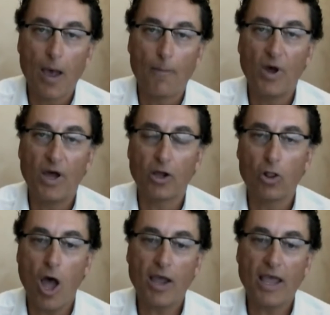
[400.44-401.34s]
But
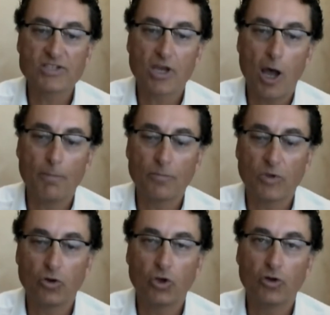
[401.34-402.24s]
along has come,
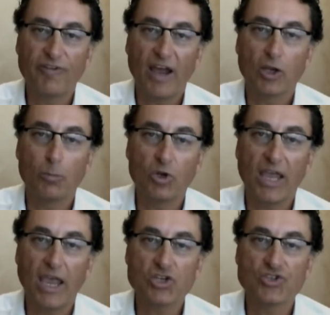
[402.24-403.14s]
unified
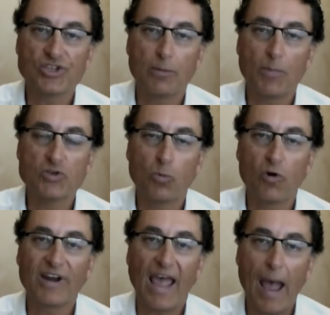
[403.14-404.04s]
communications and much
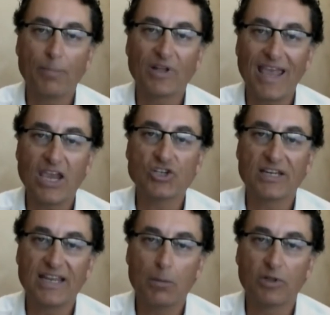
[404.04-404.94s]
more of an
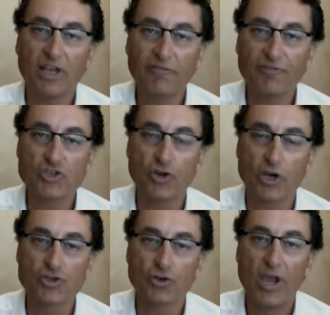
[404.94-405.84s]
application-enabled
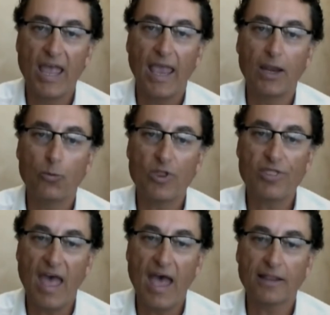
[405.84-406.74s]
infrastructure. And with
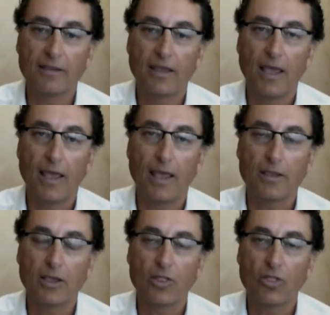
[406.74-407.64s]
that,
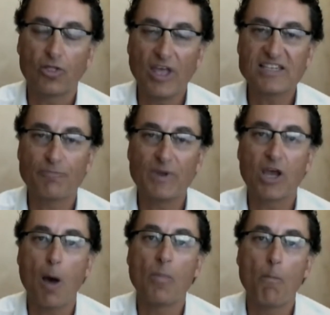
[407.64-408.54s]
things have
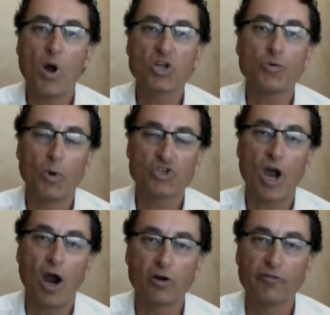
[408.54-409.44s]
become much, much
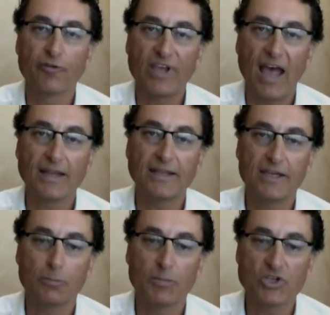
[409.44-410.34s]
harder for the IT
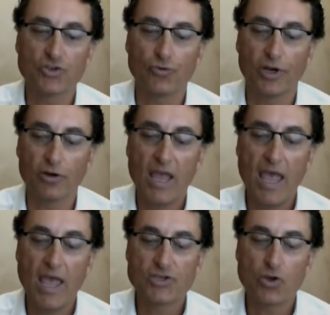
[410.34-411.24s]
administrator.
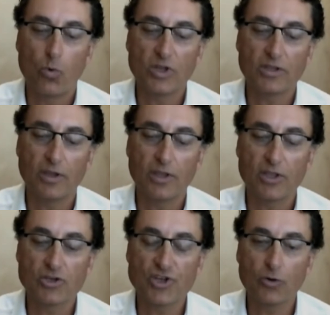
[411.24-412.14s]
So what
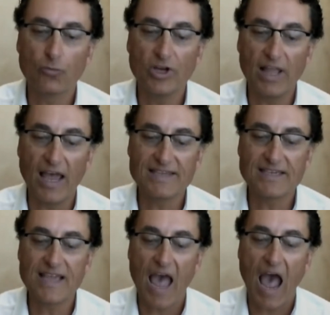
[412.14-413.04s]
they're starting to realize
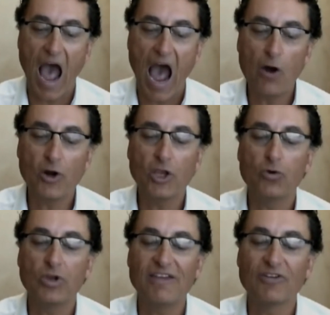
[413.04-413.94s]
is, how do
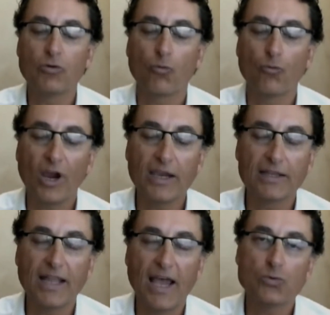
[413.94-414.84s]
you even
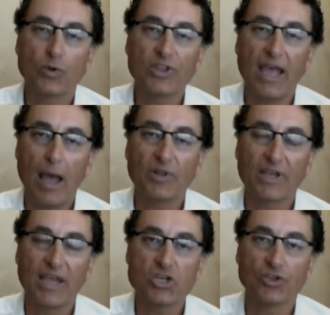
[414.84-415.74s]
recognize what the
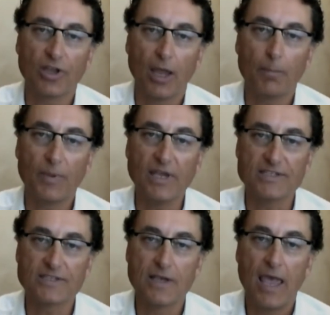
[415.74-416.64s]
application type
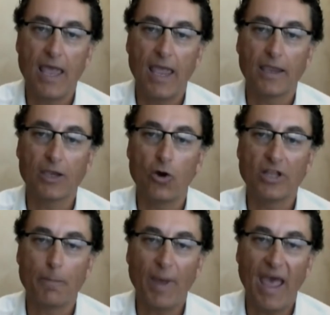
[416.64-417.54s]
is?
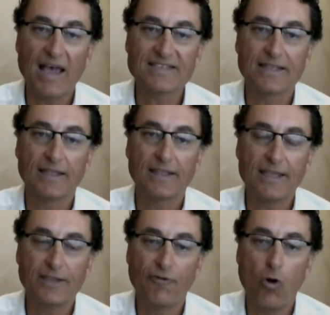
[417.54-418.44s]
In the past,
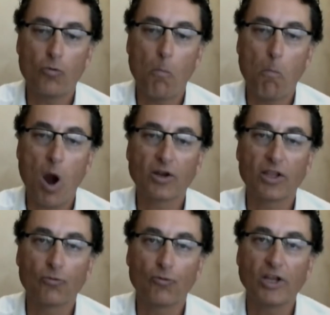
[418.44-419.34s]
the phone
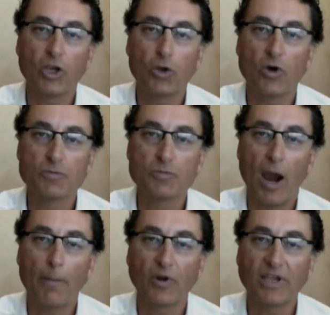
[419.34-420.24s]
marked the right QoS
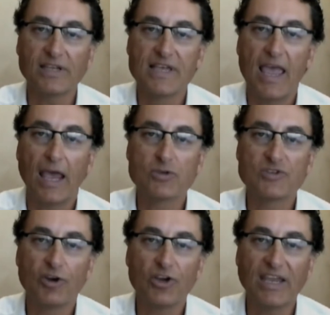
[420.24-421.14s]
properties, and it was
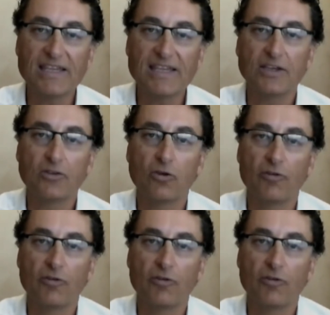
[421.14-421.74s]
very easy to